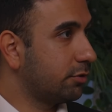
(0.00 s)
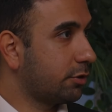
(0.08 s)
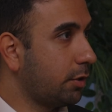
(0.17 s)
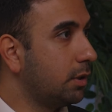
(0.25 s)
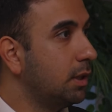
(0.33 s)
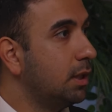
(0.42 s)

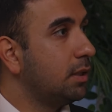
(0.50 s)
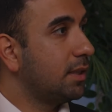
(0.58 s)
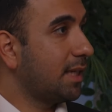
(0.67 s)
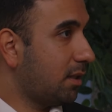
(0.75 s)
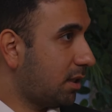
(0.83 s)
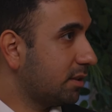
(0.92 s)
So
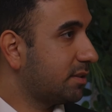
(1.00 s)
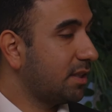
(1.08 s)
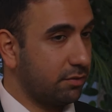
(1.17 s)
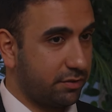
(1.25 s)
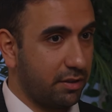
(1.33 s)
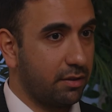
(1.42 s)
yeah, like I
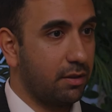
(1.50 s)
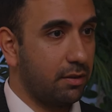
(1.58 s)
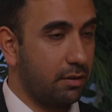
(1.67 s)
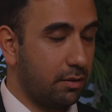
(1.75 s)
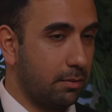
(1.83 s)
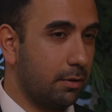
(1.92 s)
said, obviously the,
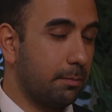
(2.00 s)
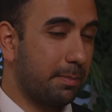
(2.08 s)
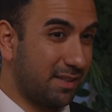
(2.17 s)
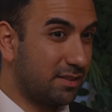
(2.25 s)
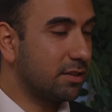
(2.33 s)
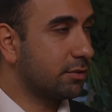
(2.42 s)
the, the
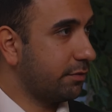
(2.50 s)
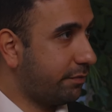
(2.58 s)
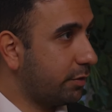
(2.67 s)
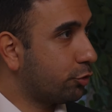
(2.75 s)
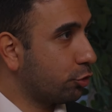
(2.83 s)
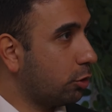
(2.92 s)
basics of
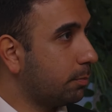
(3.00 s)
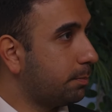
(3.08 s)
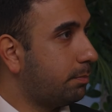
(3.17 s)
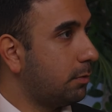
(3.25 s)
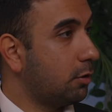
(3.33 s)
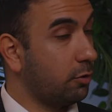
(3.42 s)
the job,
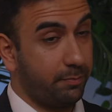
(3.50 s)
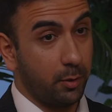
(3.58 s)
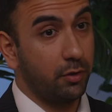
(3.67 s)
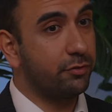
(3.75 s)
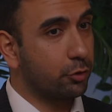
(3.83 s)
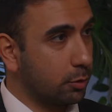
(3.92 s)
uh, of
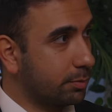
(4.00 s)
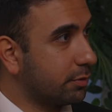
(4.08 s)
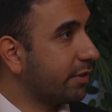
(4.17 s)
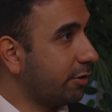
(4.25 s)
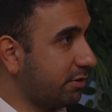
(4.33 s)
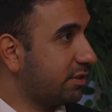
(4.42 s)
both are jobs identical.
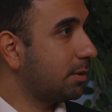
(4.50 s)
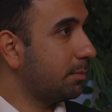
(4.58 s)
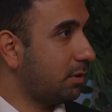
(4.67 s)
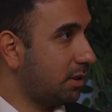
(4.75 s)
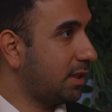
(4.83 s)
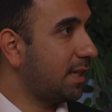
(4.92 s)
Are very
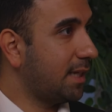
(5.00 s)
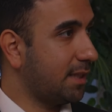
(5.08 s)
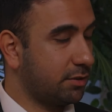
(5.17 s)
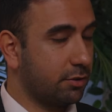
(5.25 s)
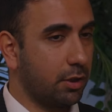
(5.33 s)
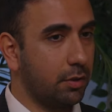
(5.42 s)
similar. Yeah,
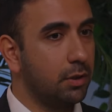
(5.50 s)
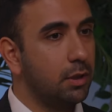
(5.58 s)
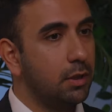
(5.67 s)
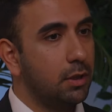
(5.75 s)
yeah. So,